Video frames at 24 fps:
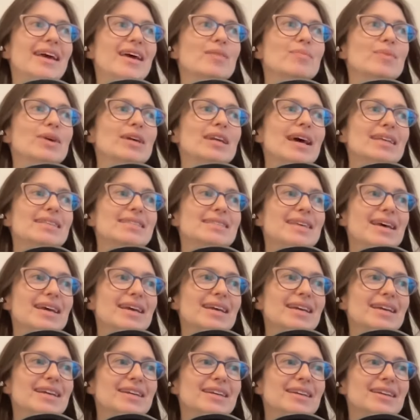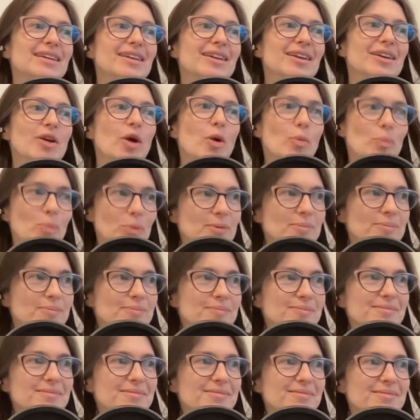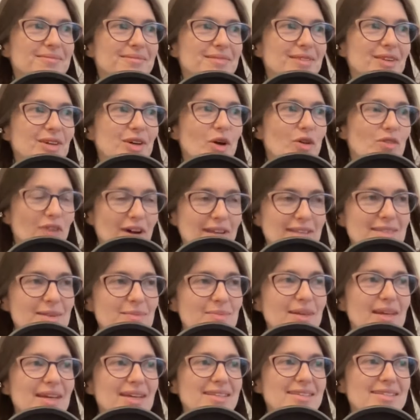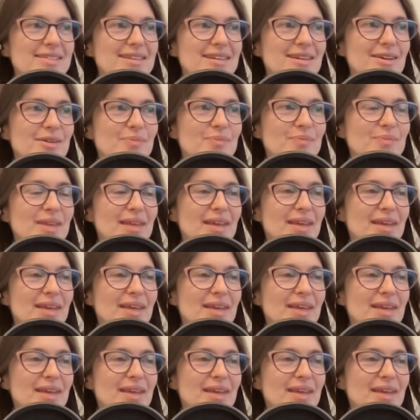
And my dad's right. like, nope, go find something else to do.